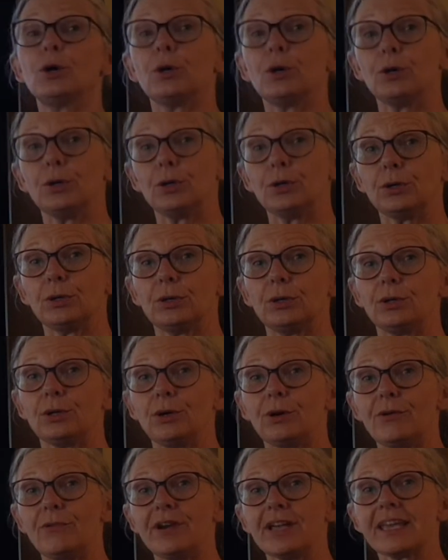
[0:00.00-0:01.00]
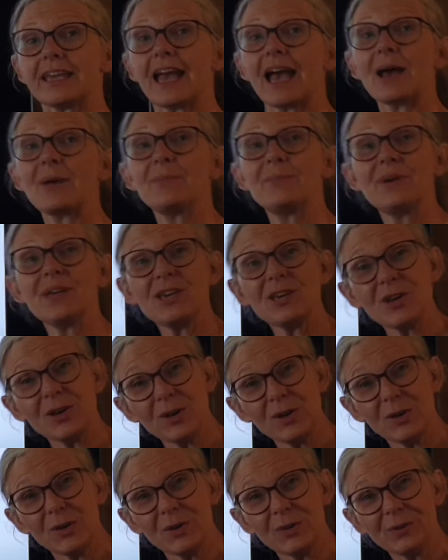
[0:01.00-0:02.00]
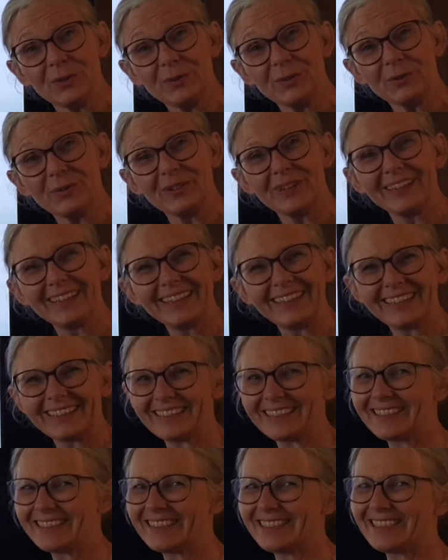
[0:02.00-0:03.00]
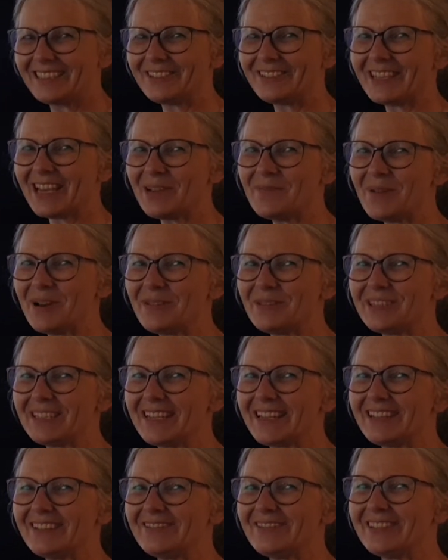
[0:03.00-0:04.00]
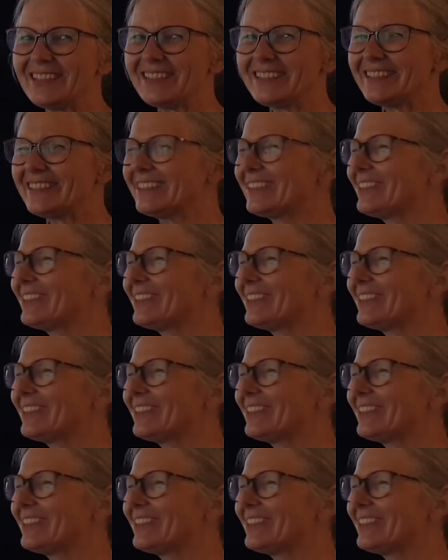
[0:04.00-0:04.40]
Or it can be ooh. Did you say both sounds?